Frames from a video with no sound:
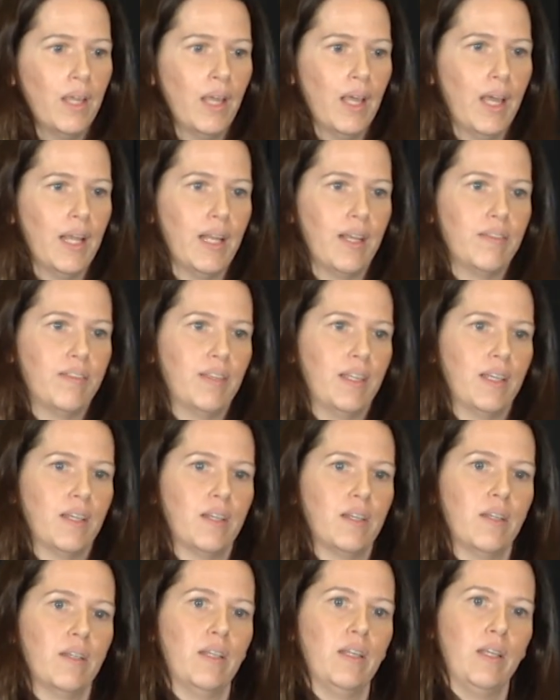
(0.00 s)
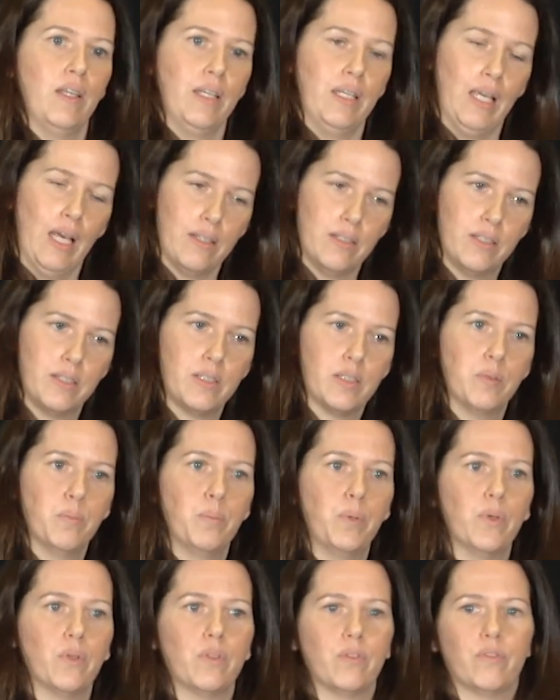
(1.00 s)
And I think, yes, it's
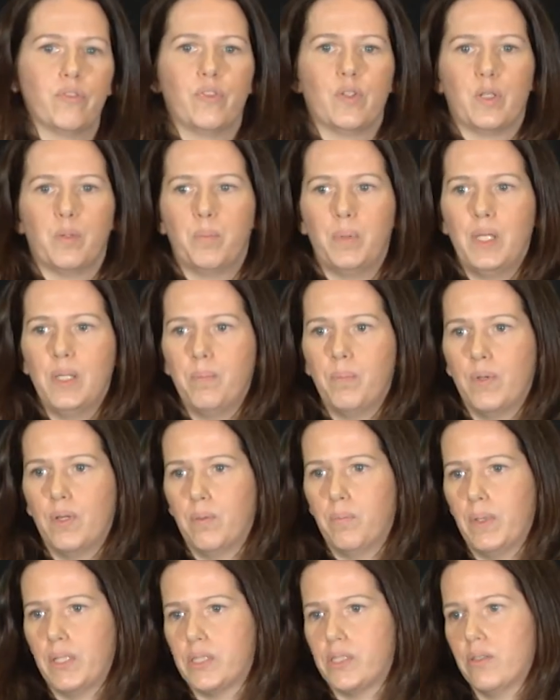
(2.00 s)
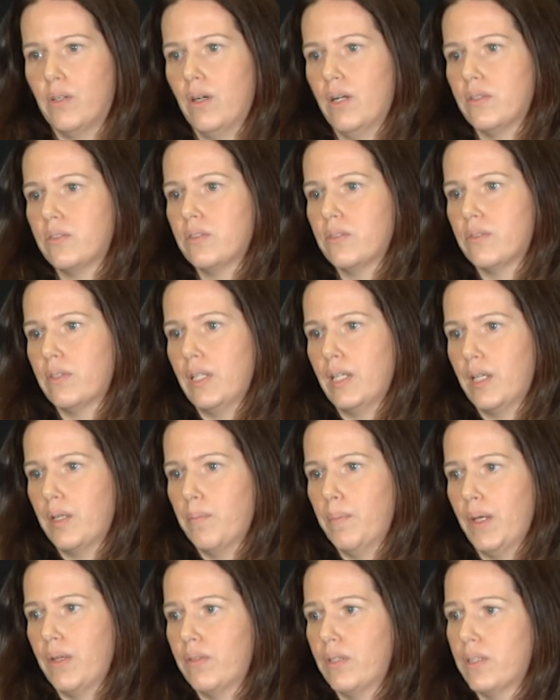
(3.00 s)
important for the people, but you also think
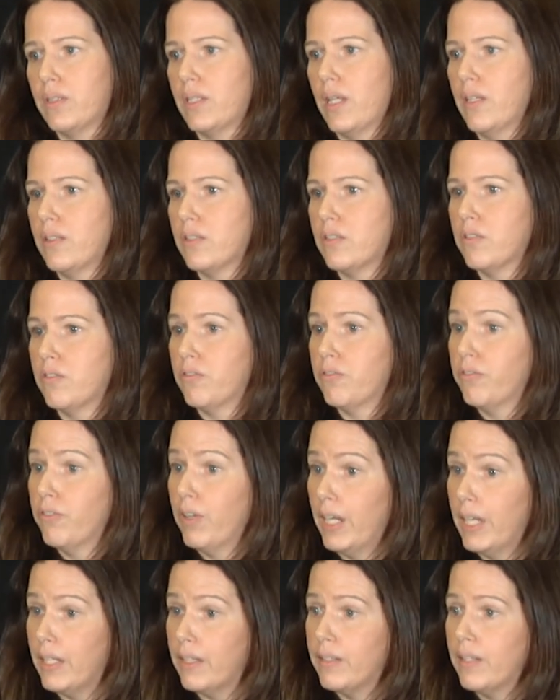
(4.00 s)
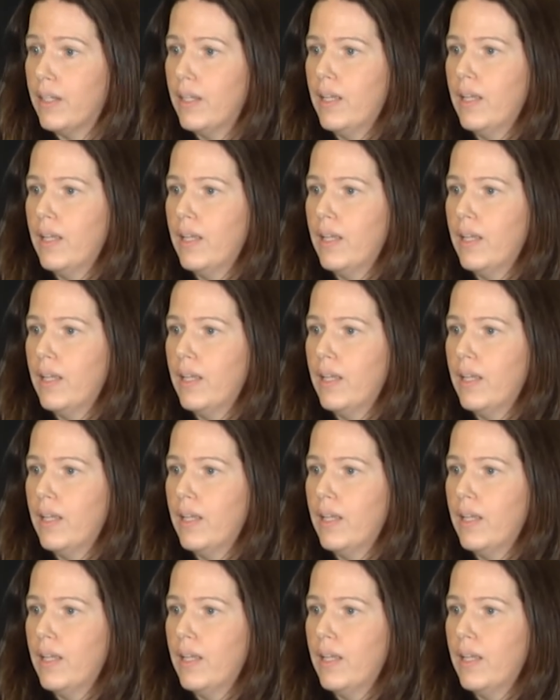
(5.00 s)
about the tons of freight